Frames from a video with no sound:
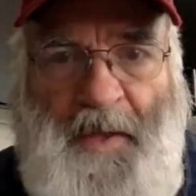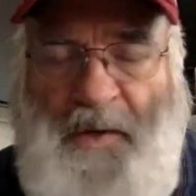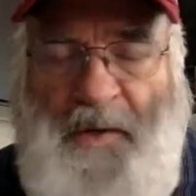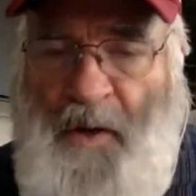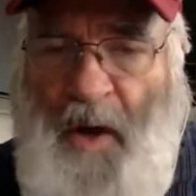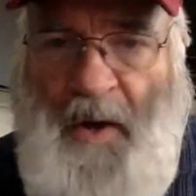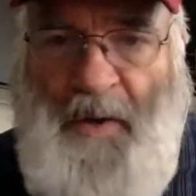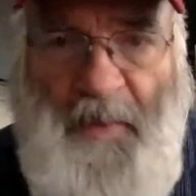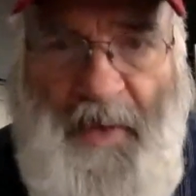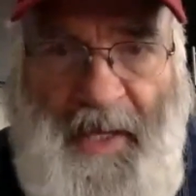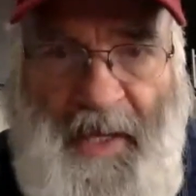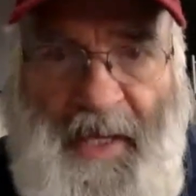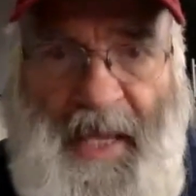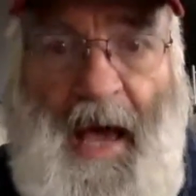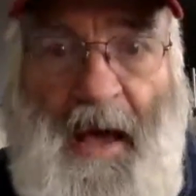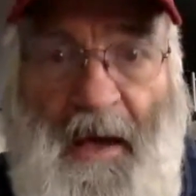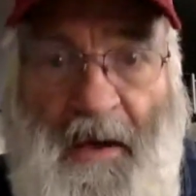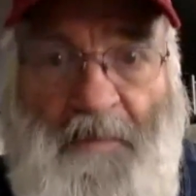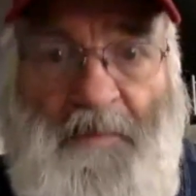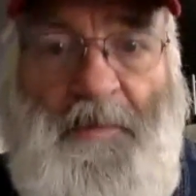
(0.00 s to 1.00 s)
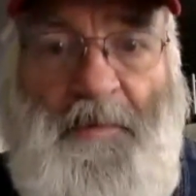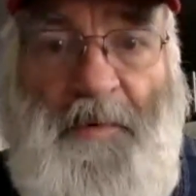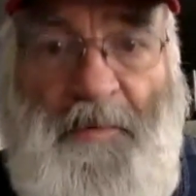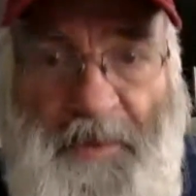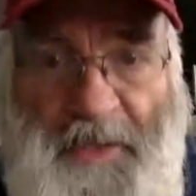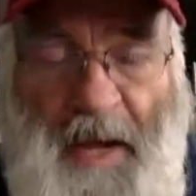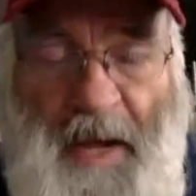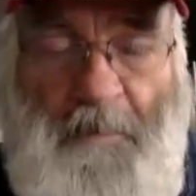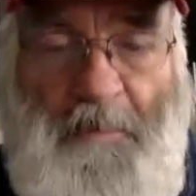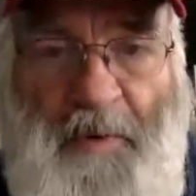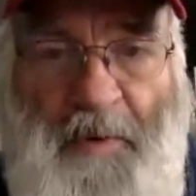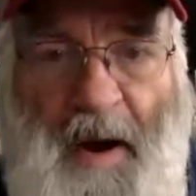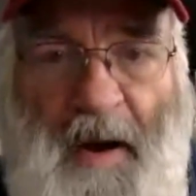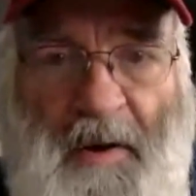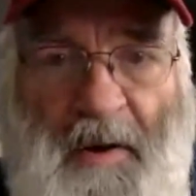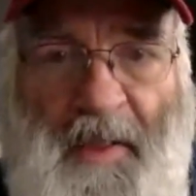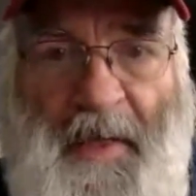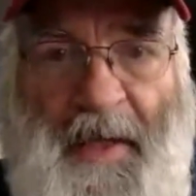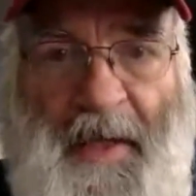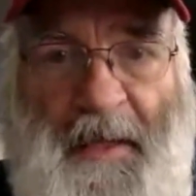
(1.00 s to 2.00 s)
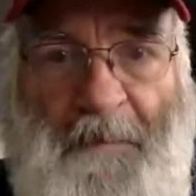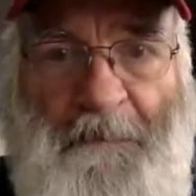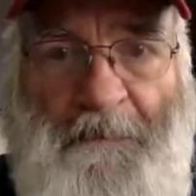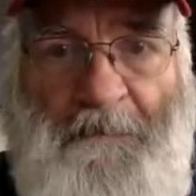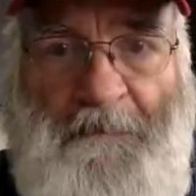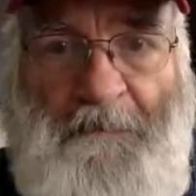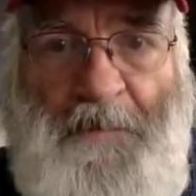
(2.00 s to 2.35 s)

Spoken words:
No, yeah, temporarily,